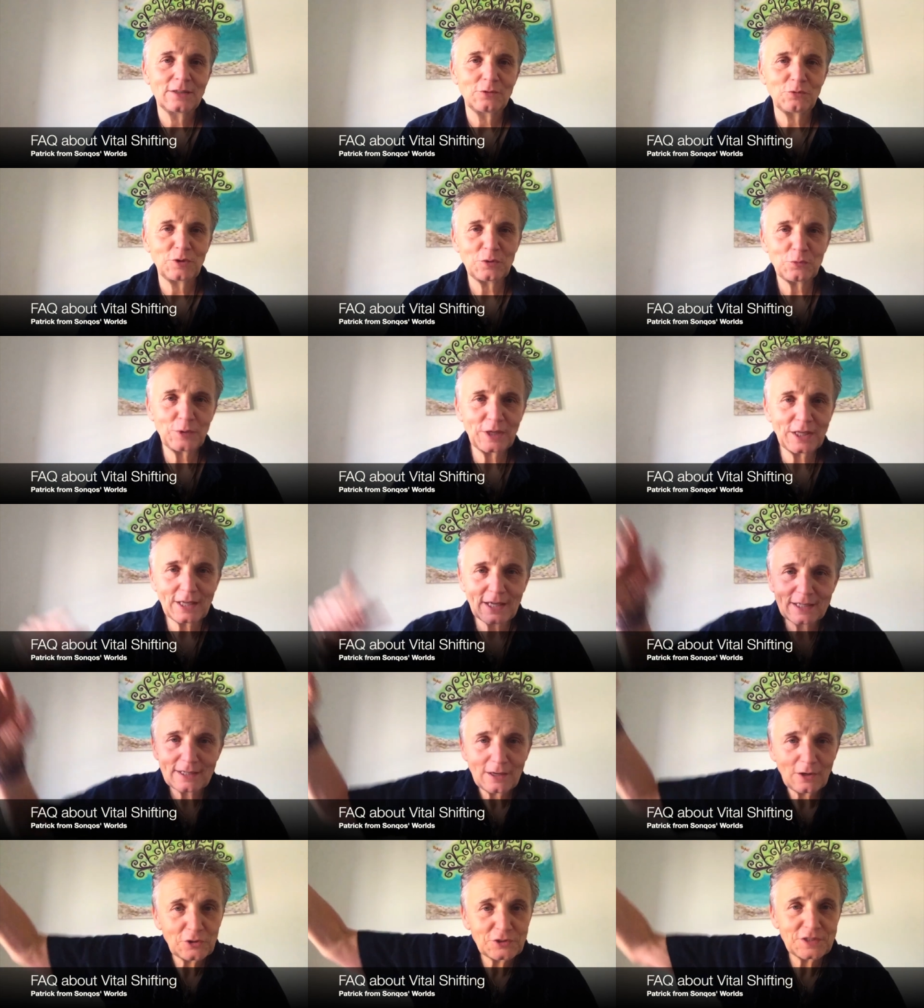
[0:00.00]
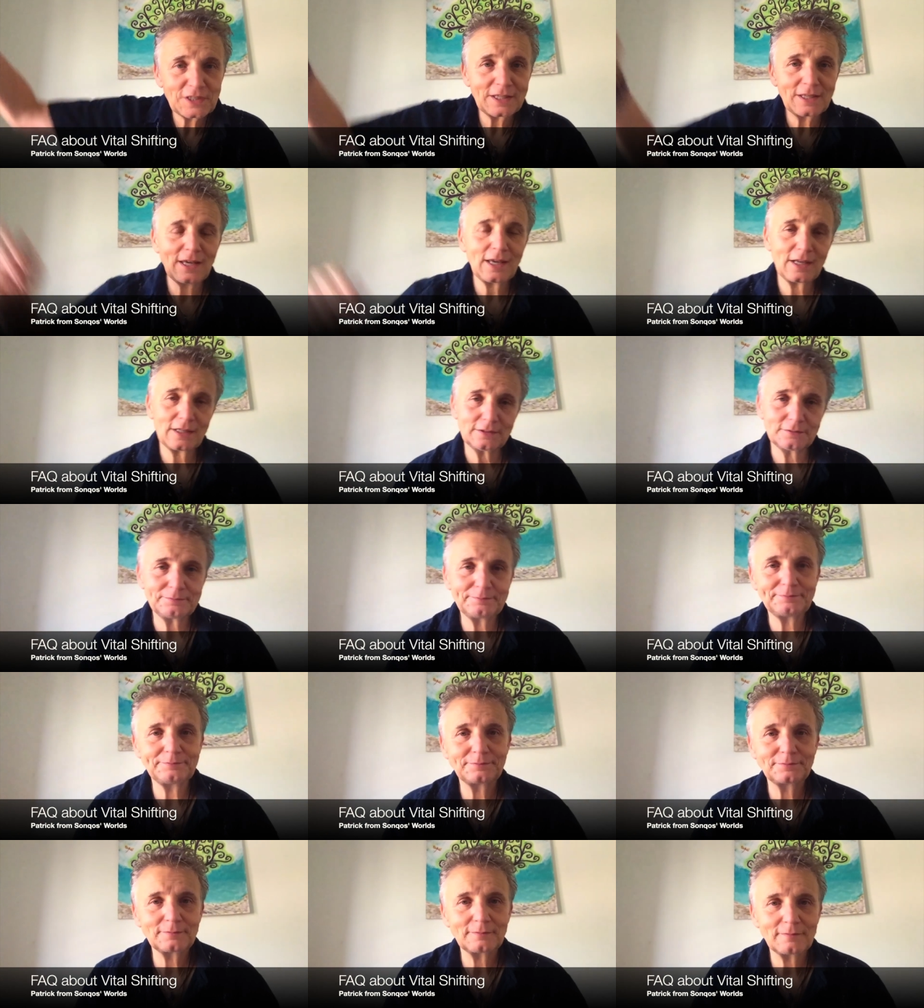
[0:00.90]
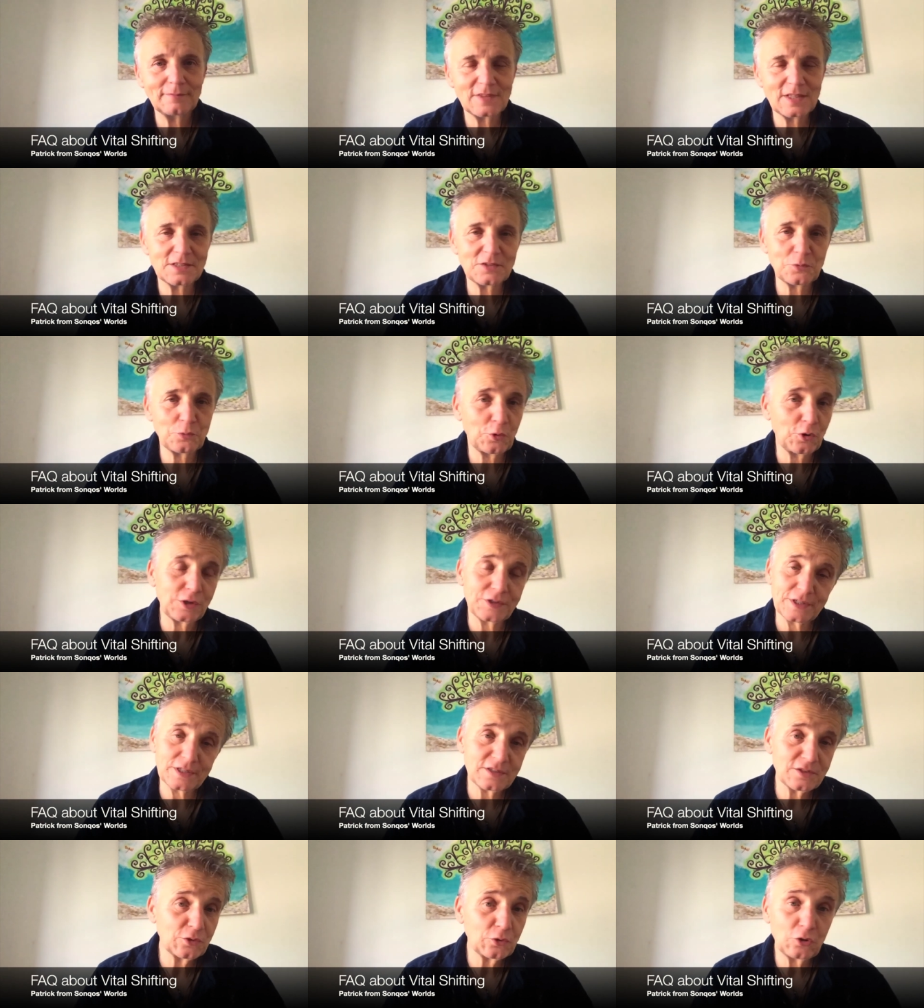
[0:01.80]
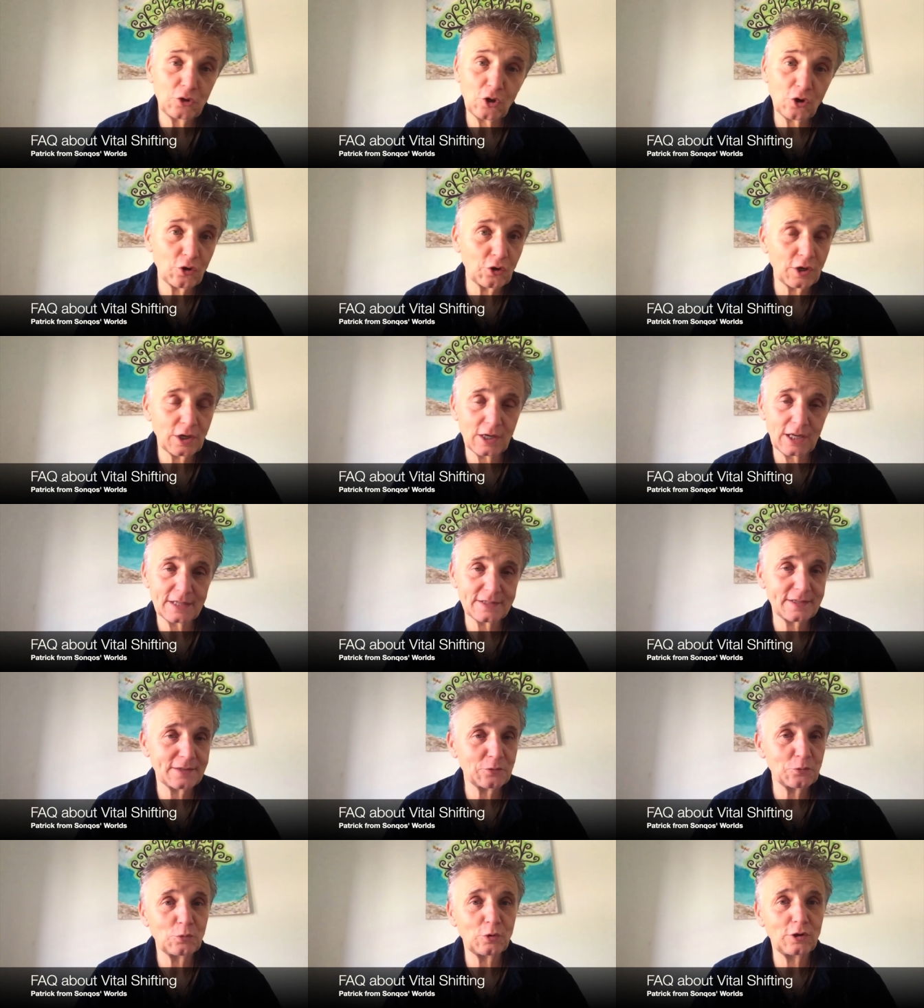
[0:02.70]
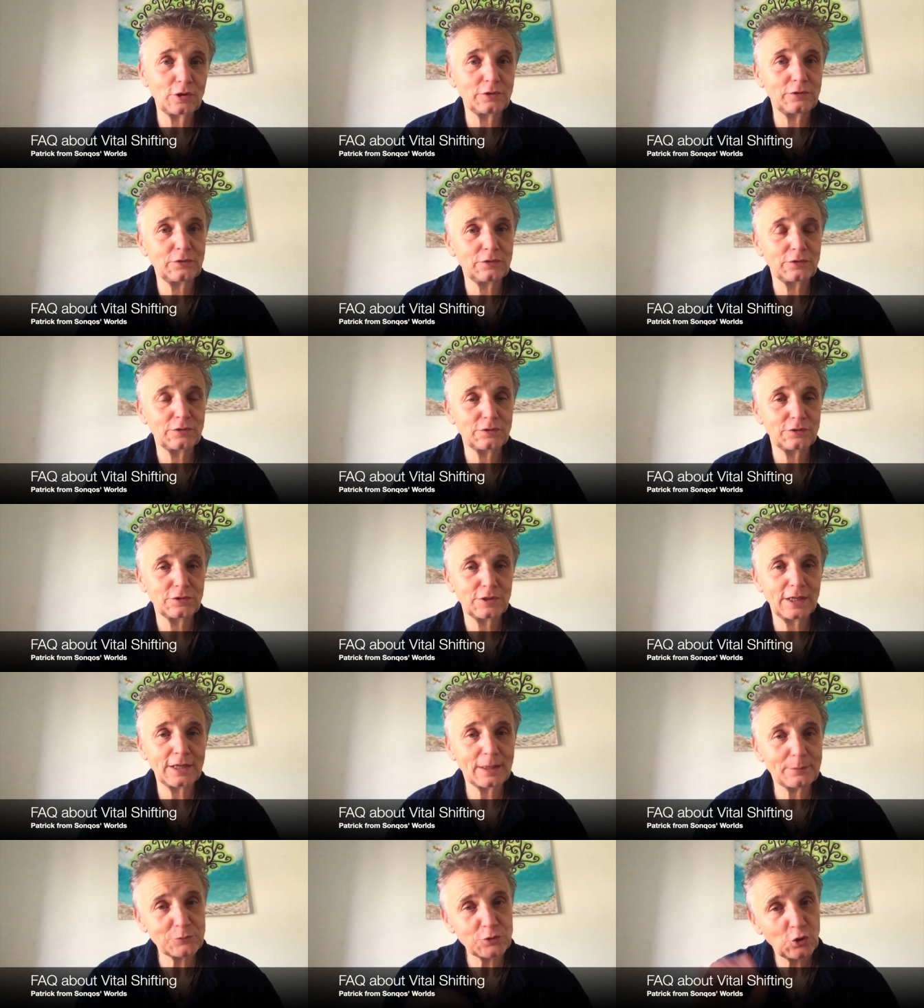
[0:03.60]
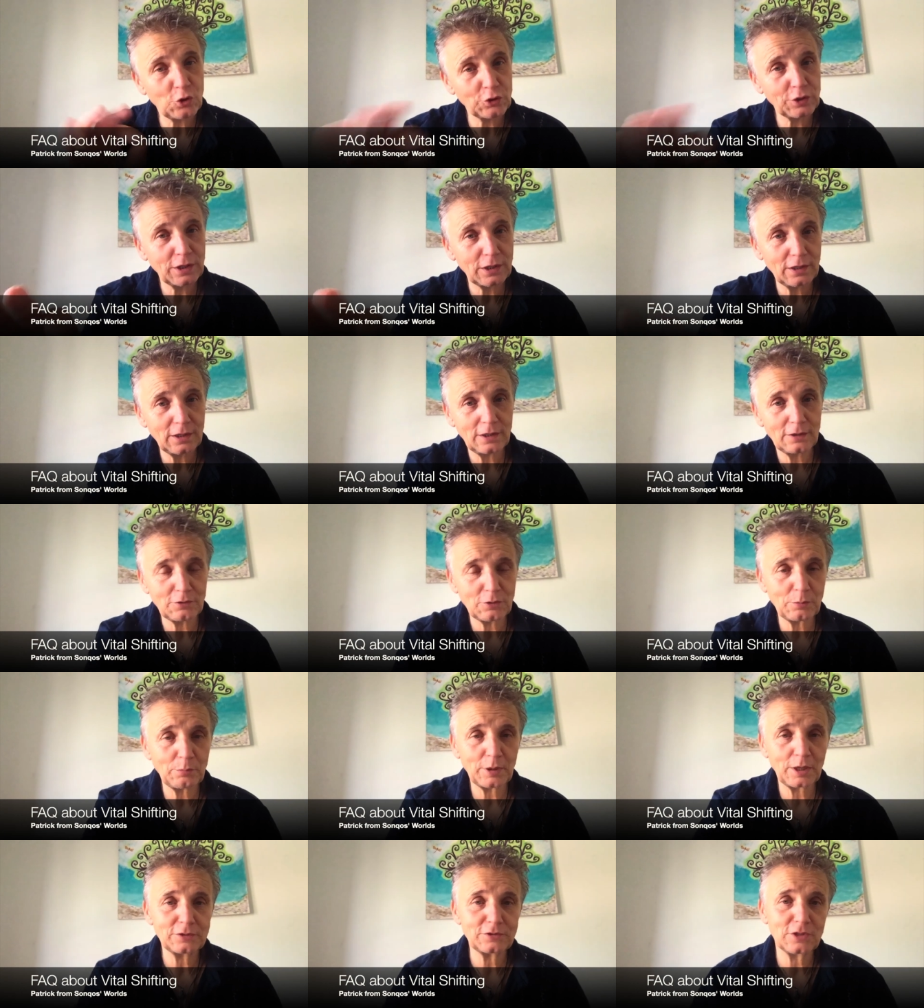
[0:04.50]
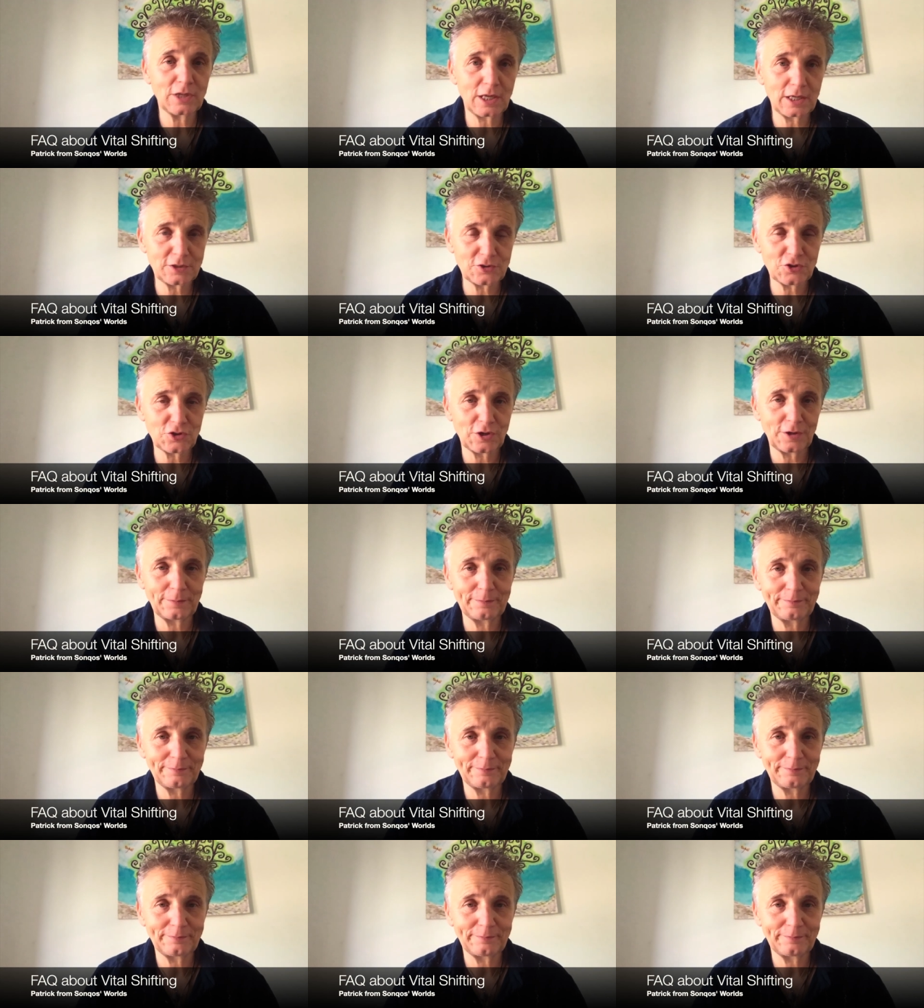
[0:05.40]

When we get out again, this world is no longer as it was. And I'm talking here about nature.